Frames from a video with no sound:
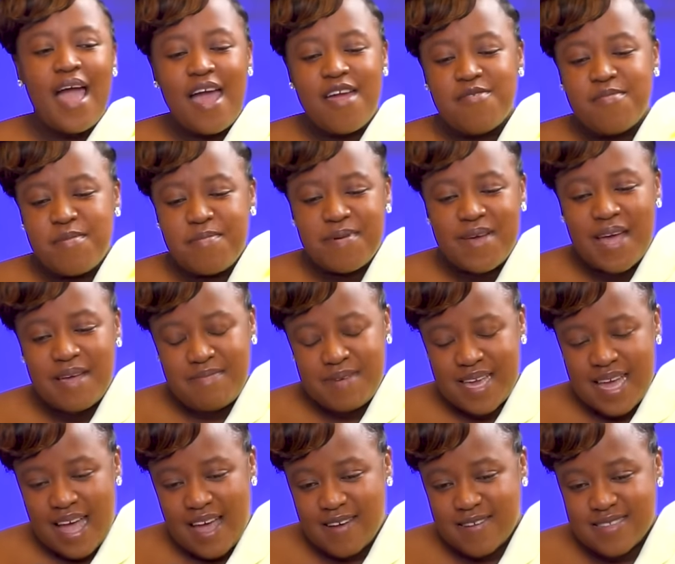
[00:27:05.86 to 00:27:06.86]
I remember
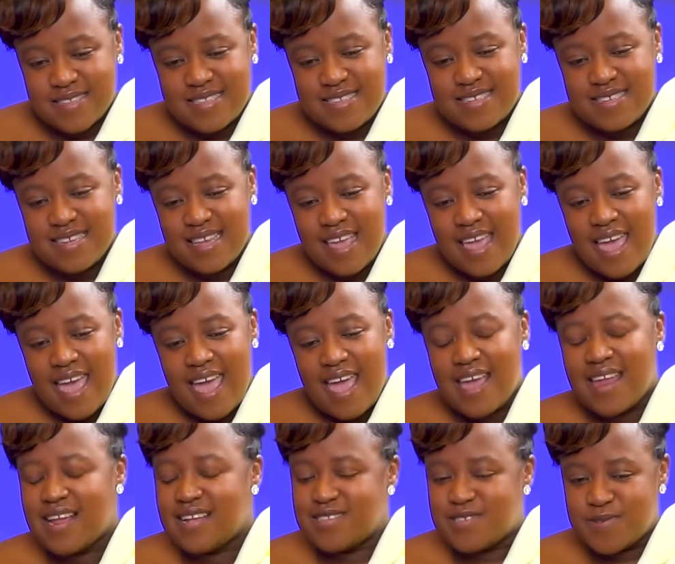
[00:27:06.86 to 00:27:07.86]
coming out
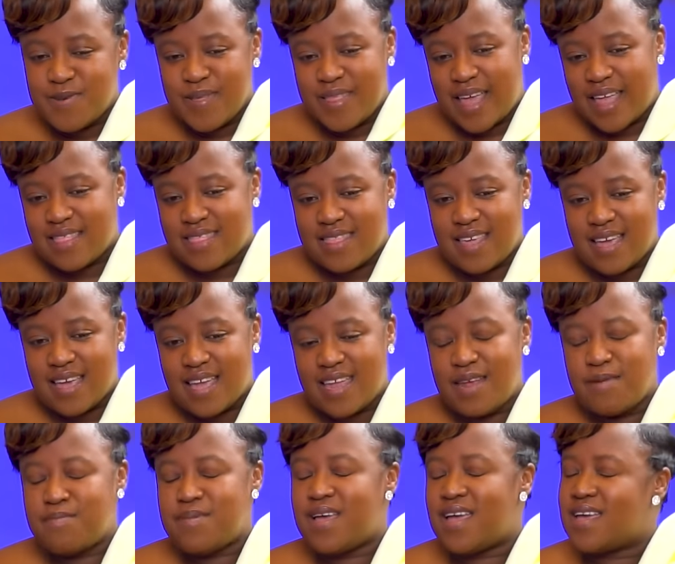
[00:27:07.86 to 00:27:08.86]
and I saw that thing
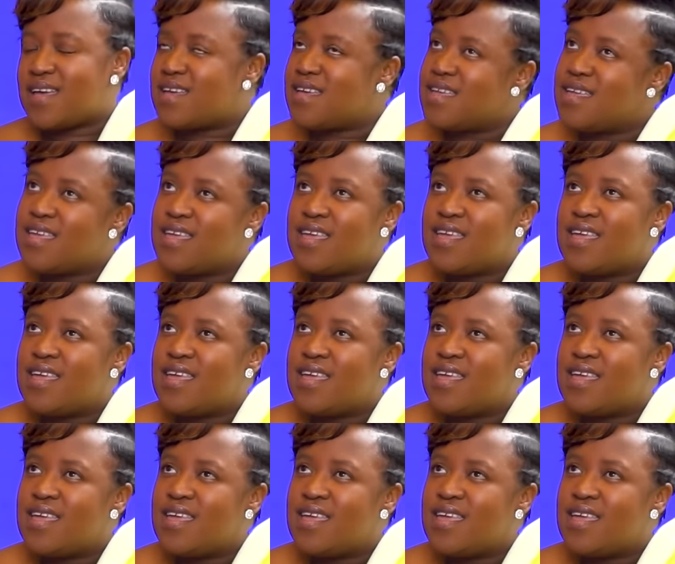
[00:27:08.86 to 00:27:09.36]
and I'm like,